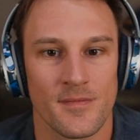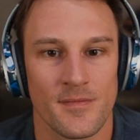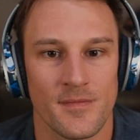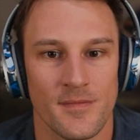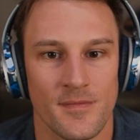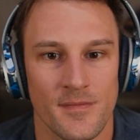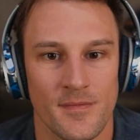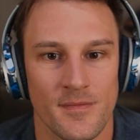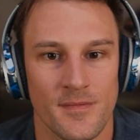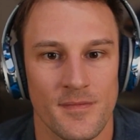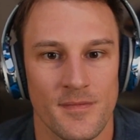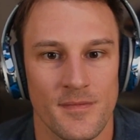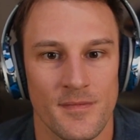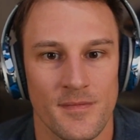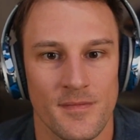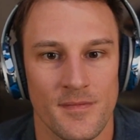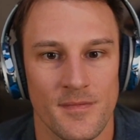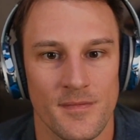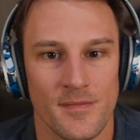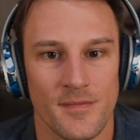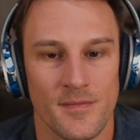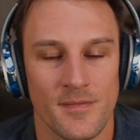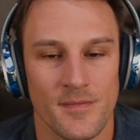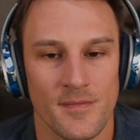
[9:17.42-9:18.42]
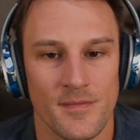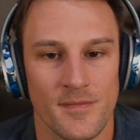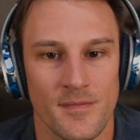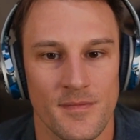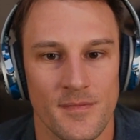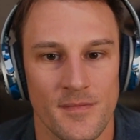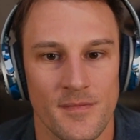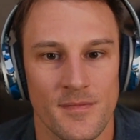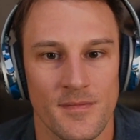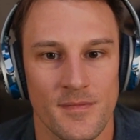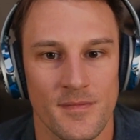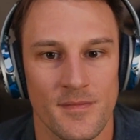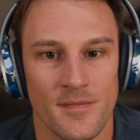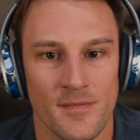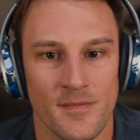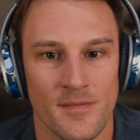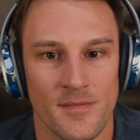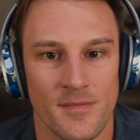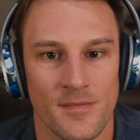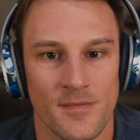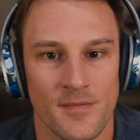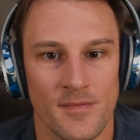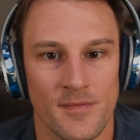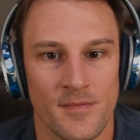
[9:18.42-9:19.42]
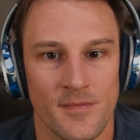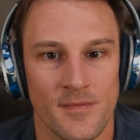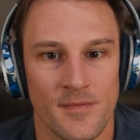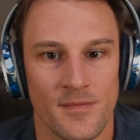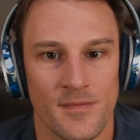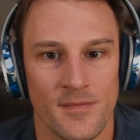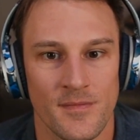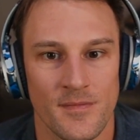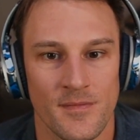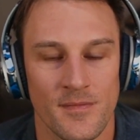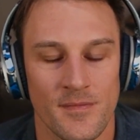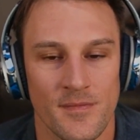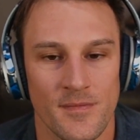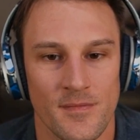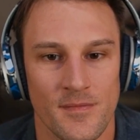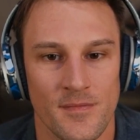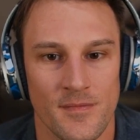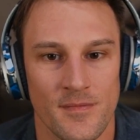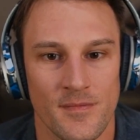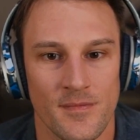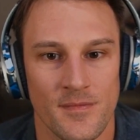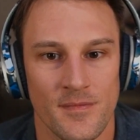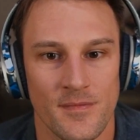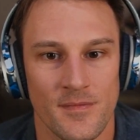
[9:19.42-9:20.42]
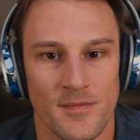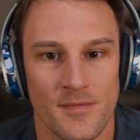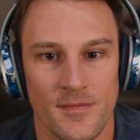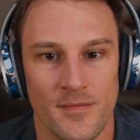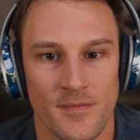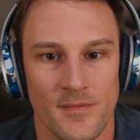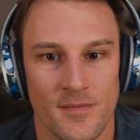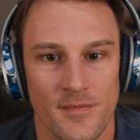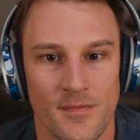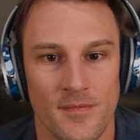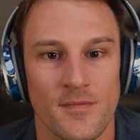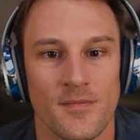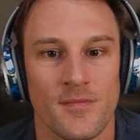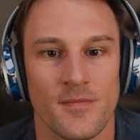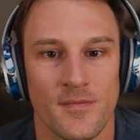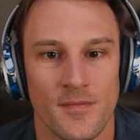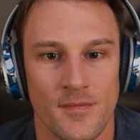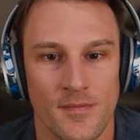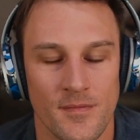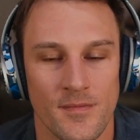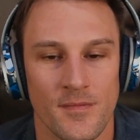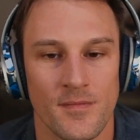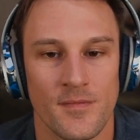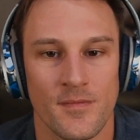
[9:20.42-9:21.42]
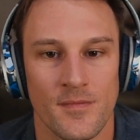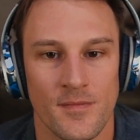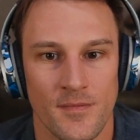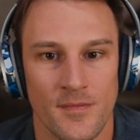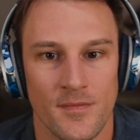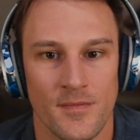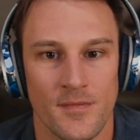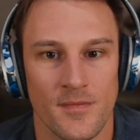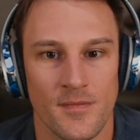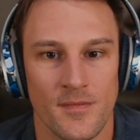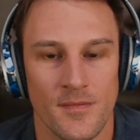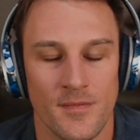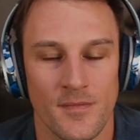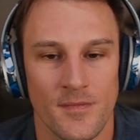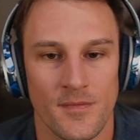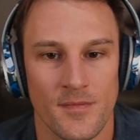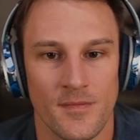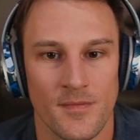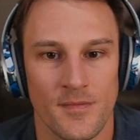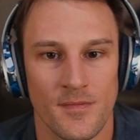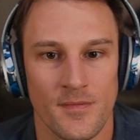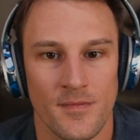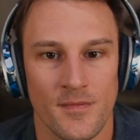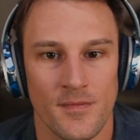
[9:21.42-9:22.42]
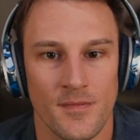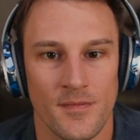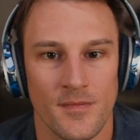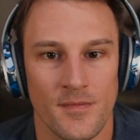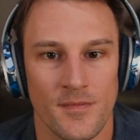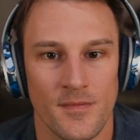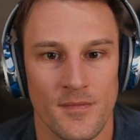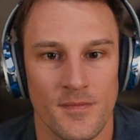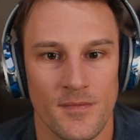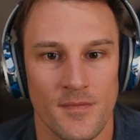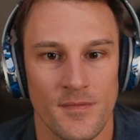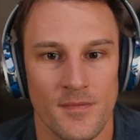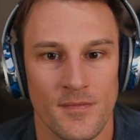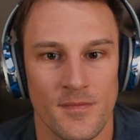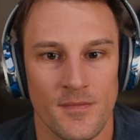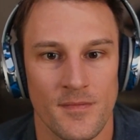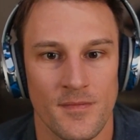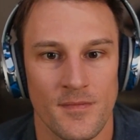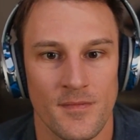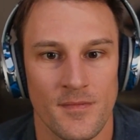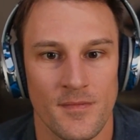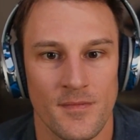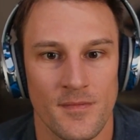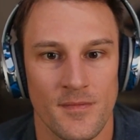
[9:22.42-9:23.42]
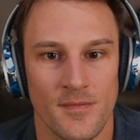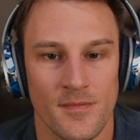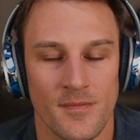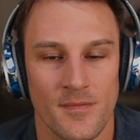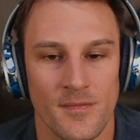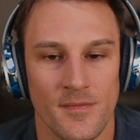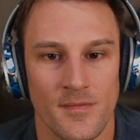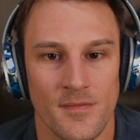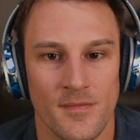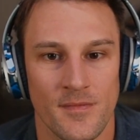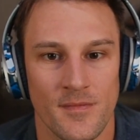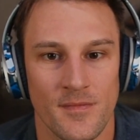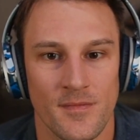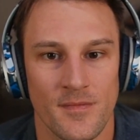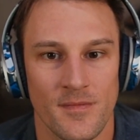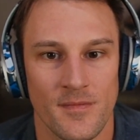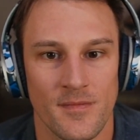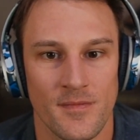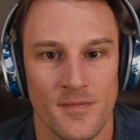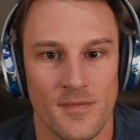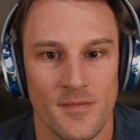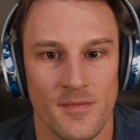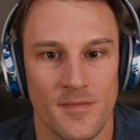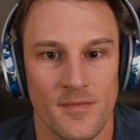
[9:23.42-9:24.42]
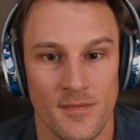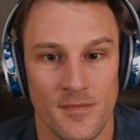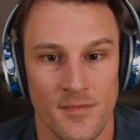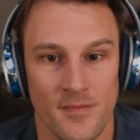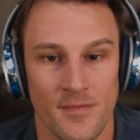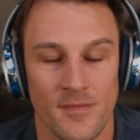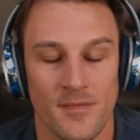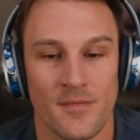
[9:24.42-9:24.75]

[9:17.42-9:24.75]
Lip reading: (not speaking)